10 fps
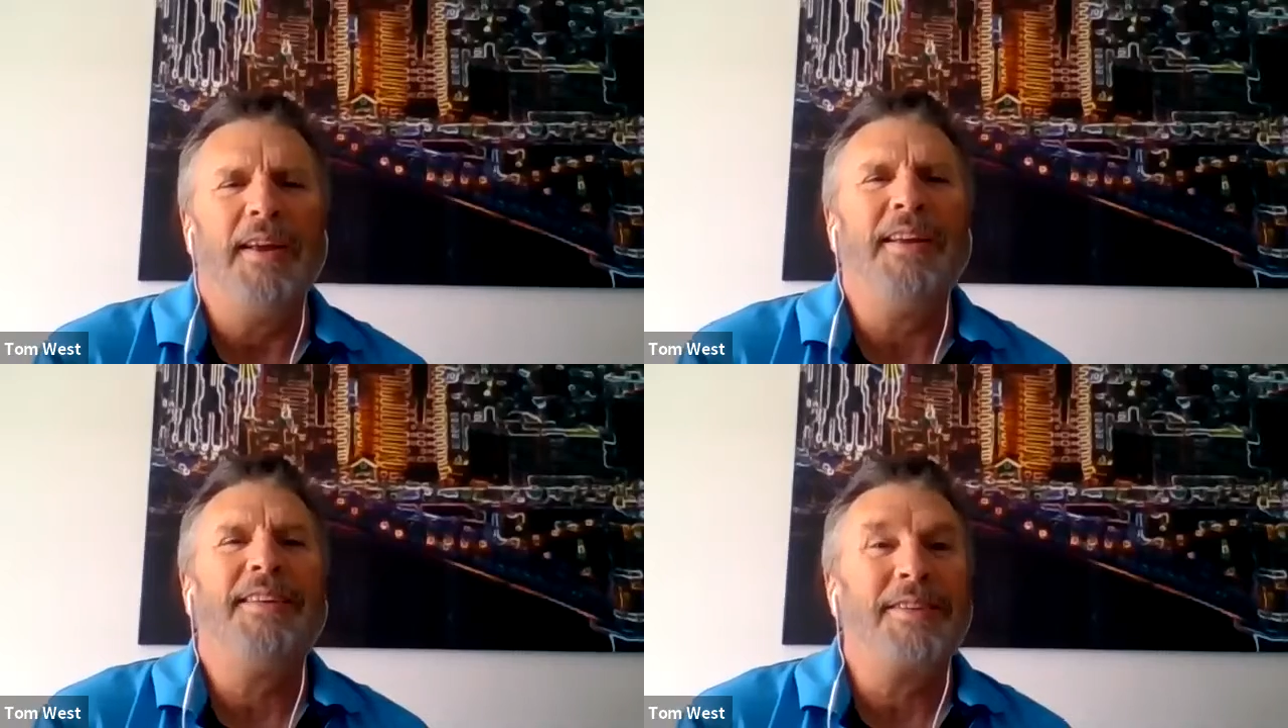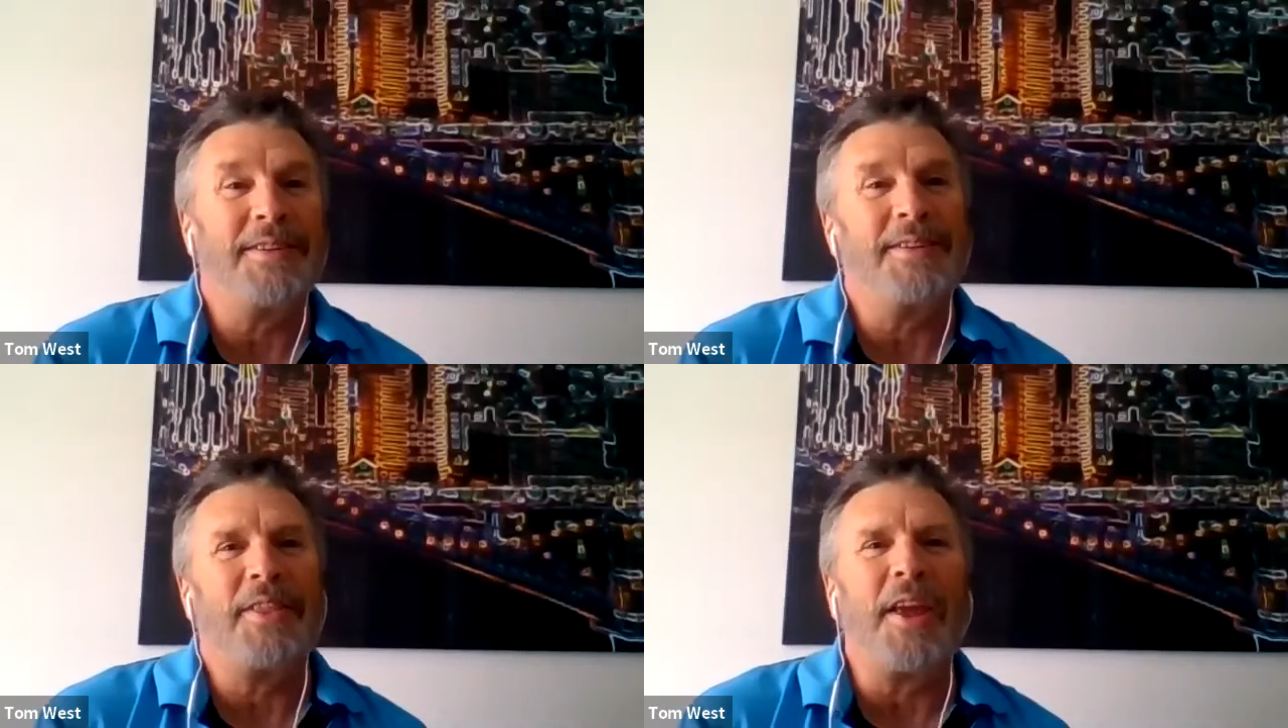
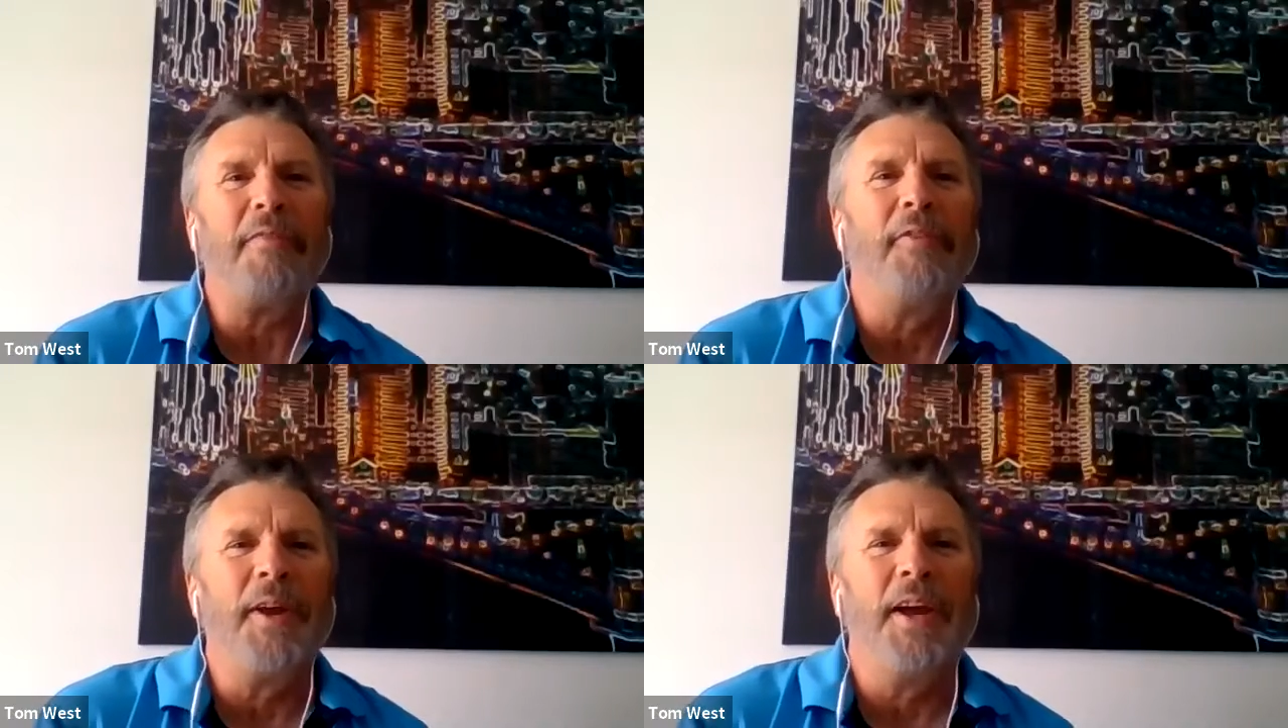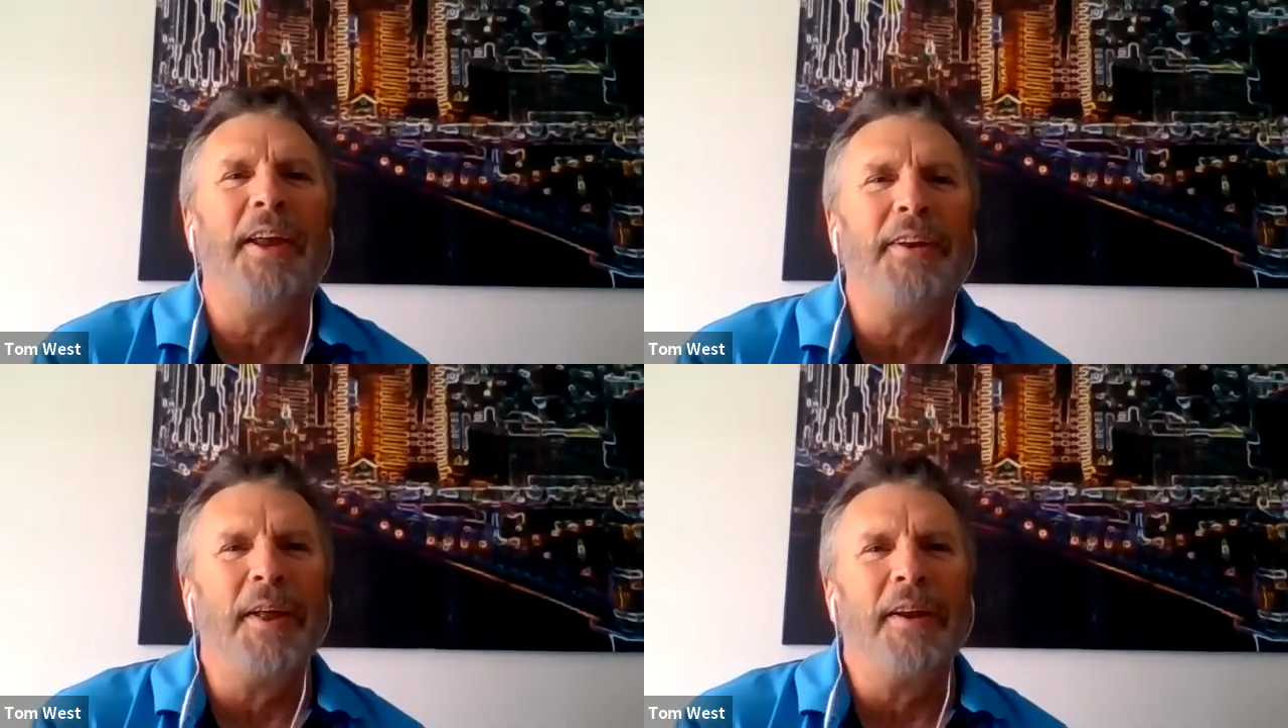it's thankfully
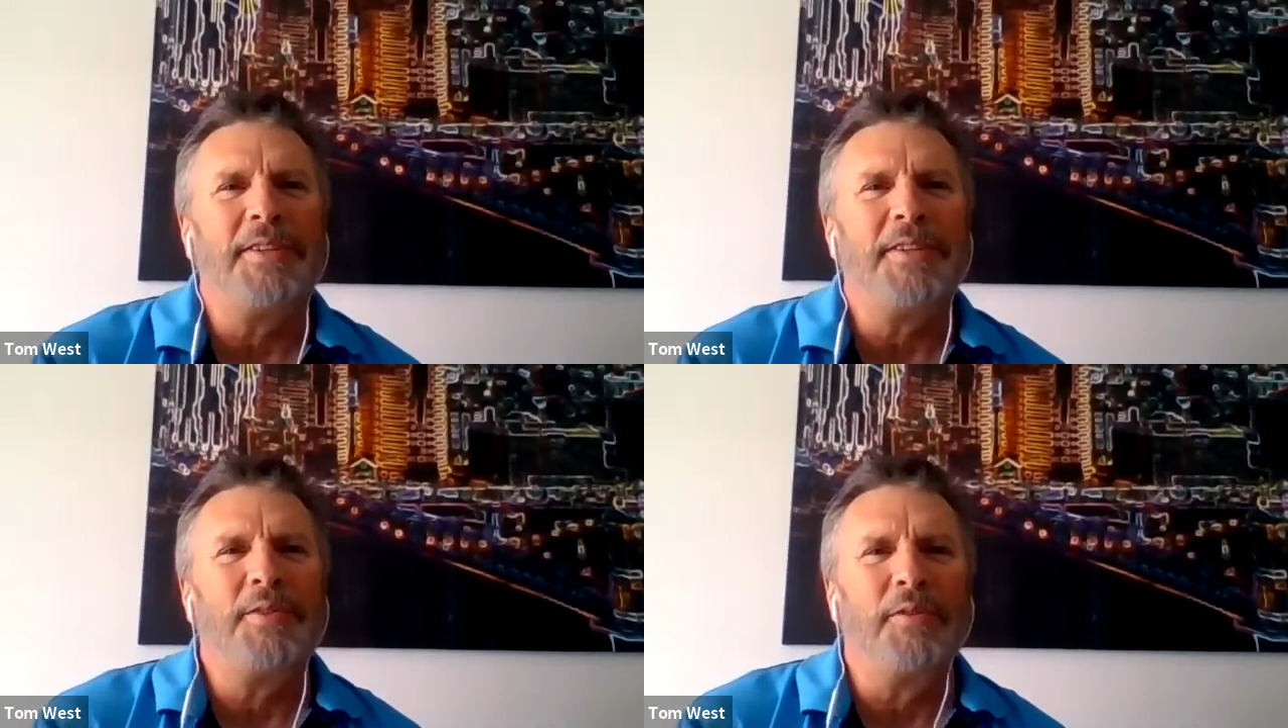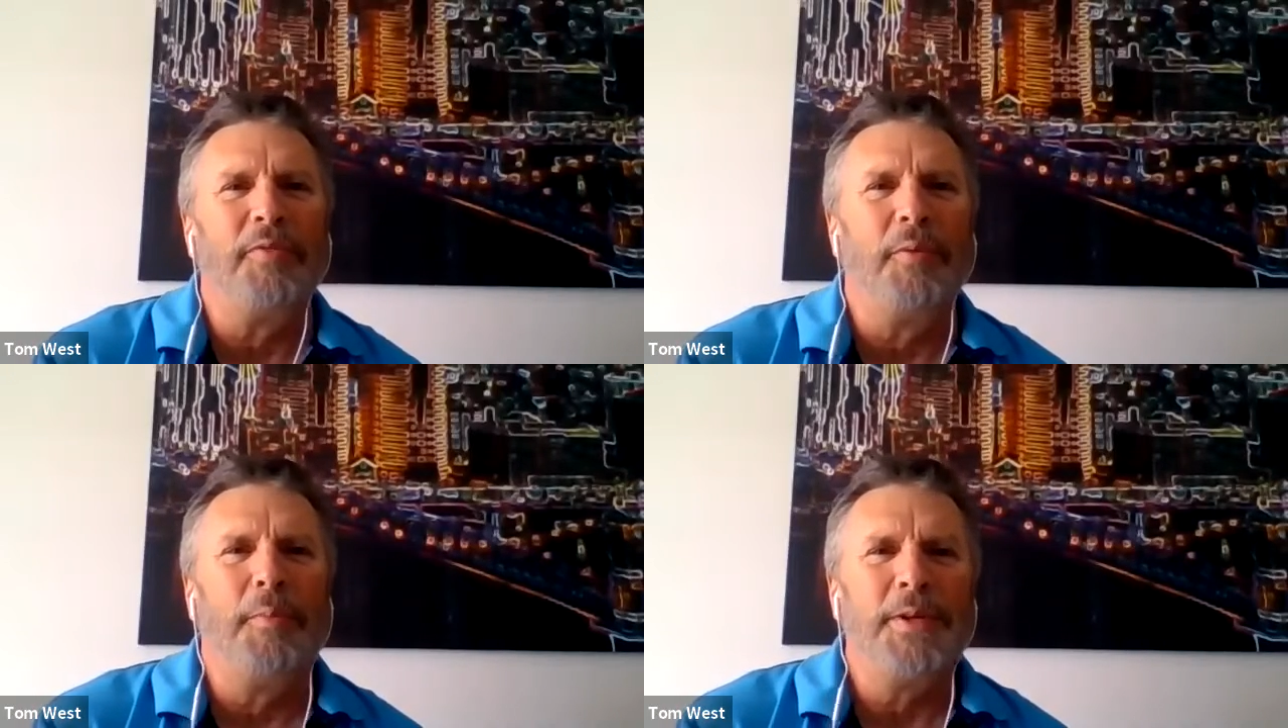gotten a lot of attention
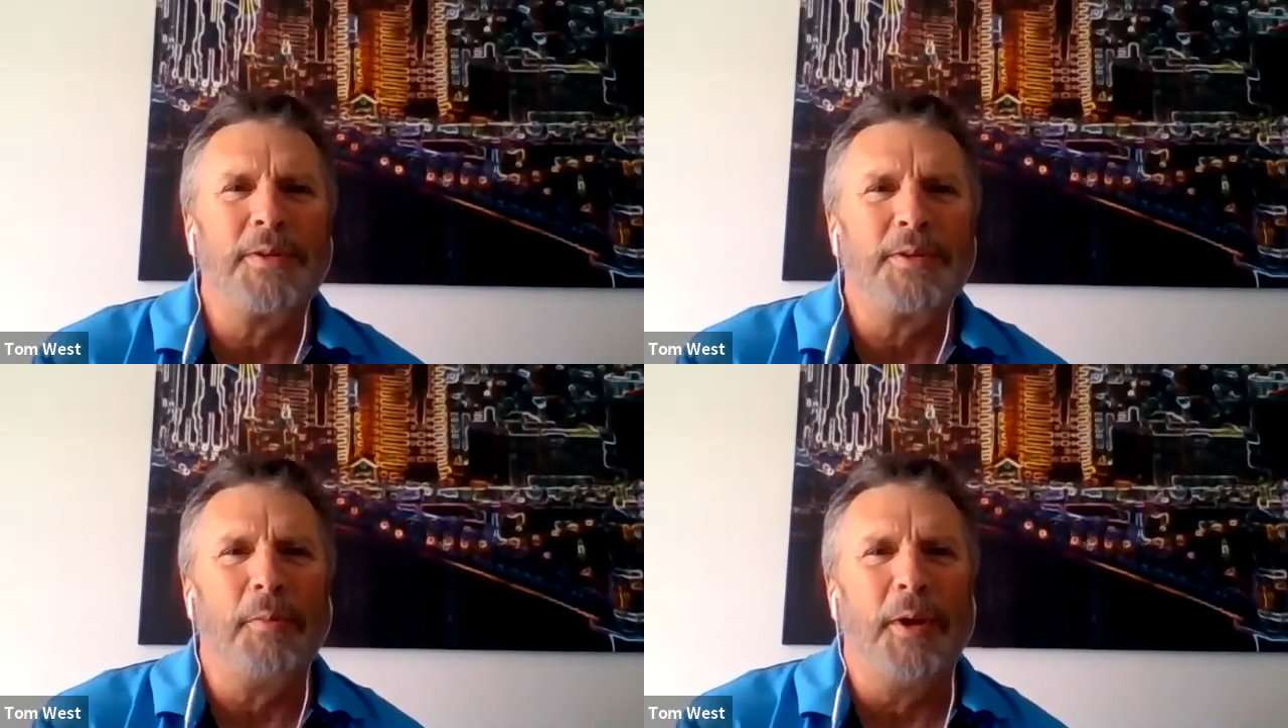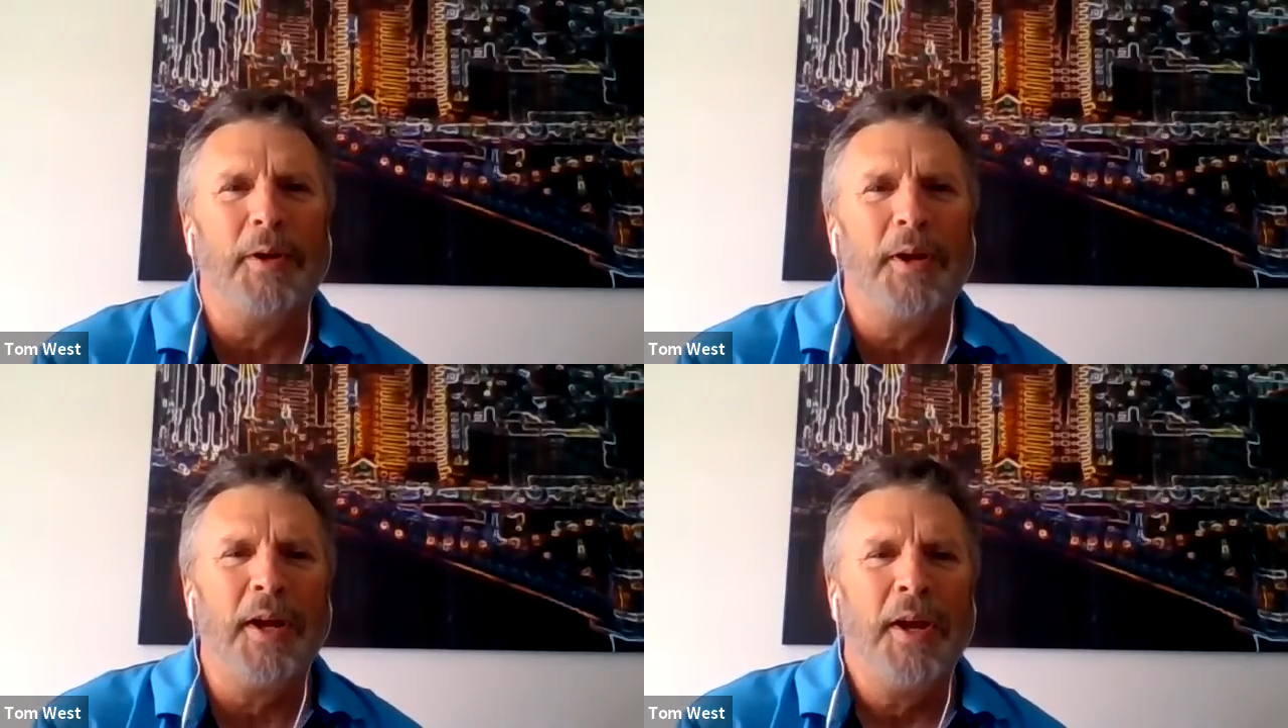from the business
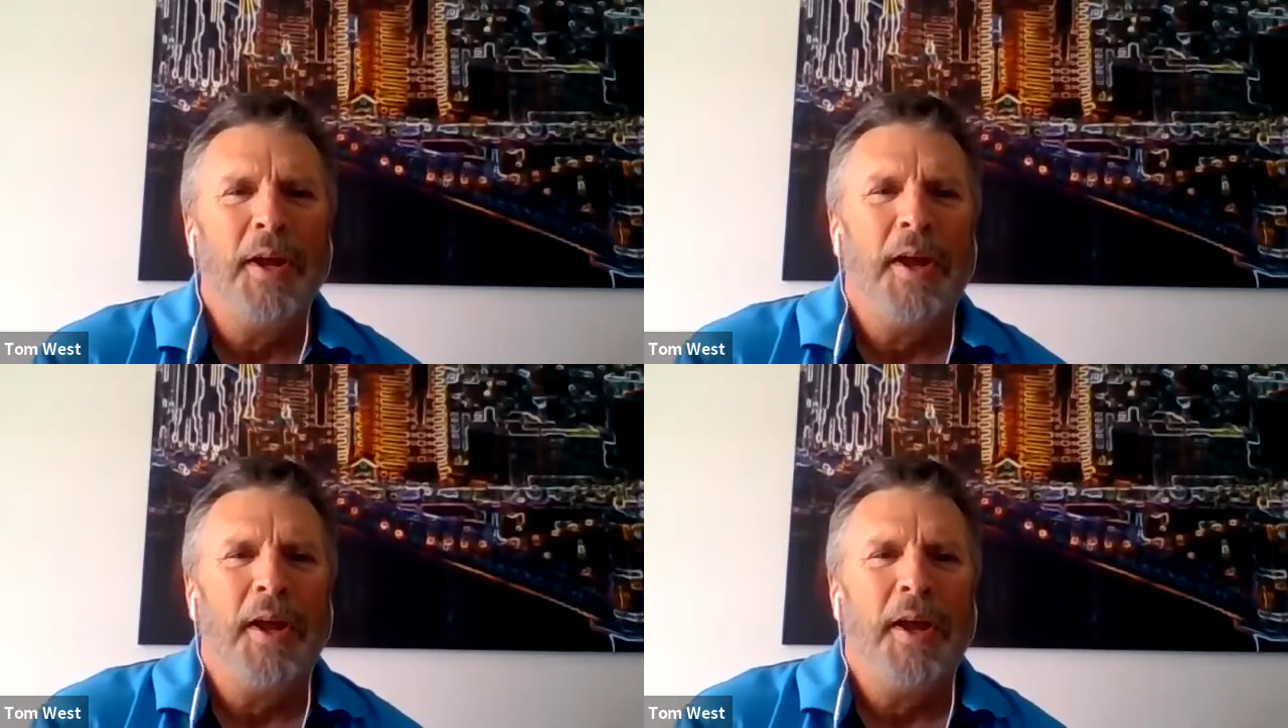community,